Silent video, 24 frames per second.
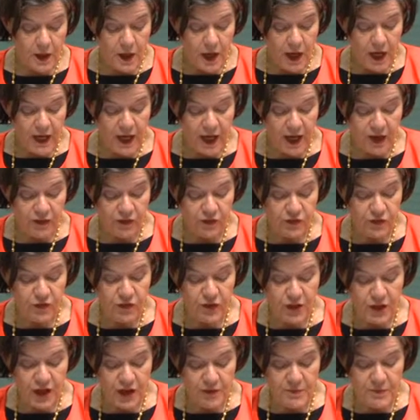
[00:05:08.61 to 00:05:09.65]
I ask that the
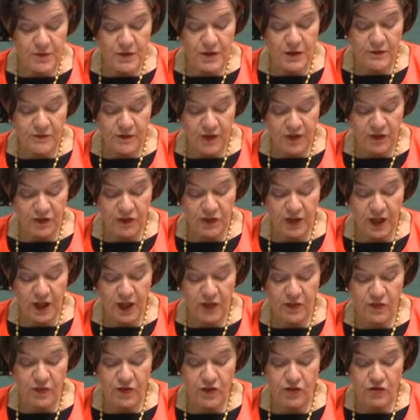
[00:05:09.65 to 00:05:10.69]
government
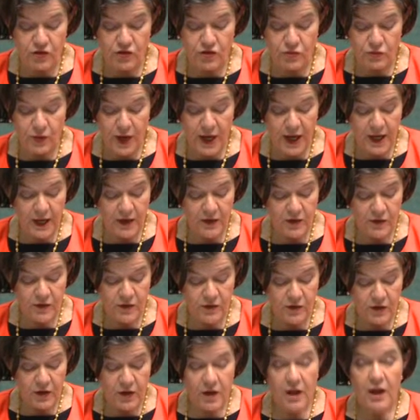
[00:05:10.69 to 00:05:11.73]
investigate the issues
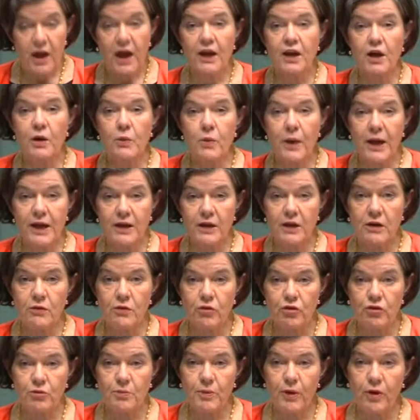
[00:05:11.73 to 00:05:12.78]
raised, and I wait in
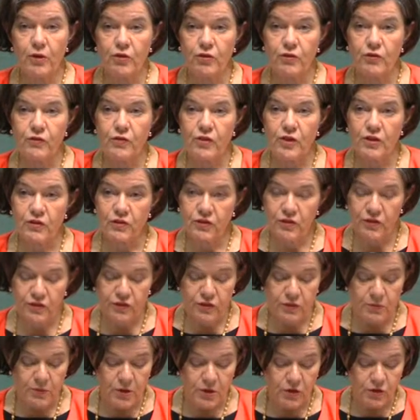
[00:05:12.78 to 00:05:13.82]
response for the
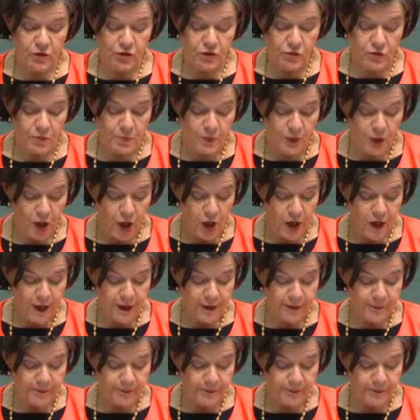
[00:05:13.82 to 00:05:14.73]
Assistant Minister's reply.